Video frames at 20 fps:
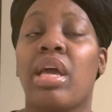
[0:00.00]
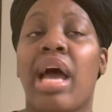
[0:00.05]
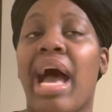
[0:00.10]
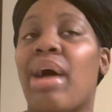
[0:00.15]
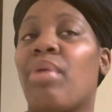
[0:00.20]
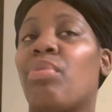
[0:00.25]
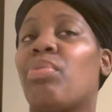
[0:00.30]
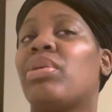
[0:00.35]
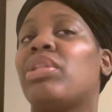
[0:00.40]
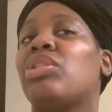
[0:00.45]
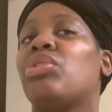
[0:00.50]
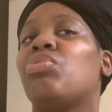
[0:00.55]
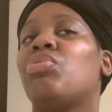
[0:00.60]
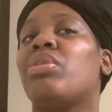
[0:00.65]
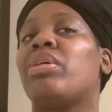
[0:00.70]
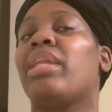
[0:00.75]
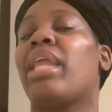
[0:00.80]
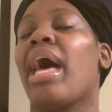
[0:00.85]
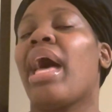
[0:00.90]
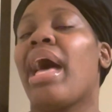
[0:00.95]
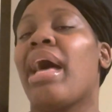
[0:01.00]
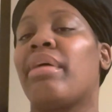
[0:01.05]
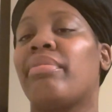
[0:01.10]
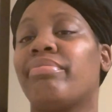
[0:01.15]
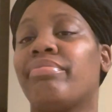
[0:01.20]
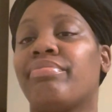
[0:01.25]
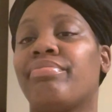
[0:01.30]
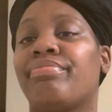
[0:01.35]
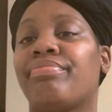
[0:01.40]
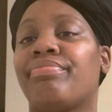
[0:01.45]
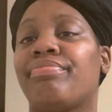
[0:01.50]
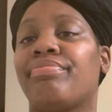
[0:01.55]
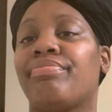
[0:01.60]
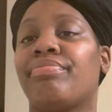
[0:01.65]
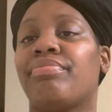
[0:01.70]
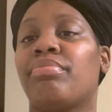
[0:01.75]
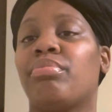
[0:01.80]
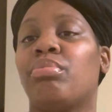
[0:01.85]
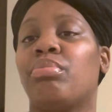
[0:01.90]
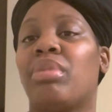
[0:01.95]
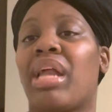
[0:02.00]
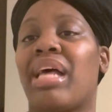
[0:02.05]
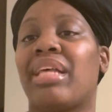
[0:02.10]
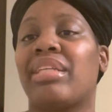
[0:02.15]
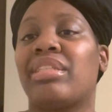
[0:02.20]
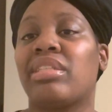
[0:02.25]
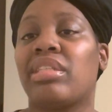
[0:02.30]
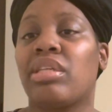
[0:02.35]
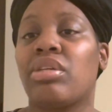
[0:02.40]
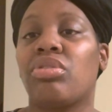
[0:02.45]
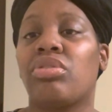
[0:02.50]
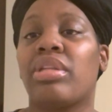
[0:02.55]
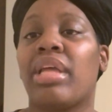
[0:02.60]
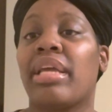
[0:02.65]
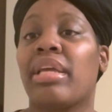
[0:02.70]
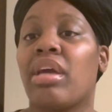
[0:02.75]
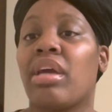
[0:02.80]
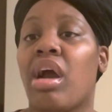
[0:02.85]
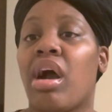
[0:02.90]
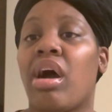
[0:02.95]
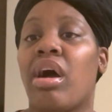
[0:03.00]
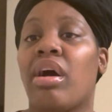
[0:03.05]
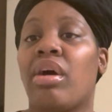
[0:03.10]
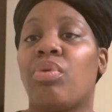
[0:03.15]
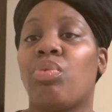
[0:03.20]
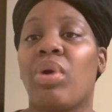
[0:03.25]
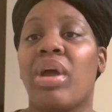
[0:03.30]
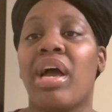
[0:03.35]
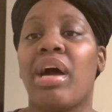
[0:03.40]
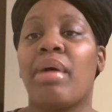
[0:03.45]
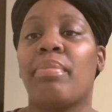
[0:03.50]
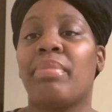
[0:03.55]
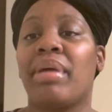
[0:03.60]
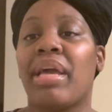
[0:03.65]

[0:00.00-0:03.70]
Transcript: I went through a lot, but I still thank God where I'm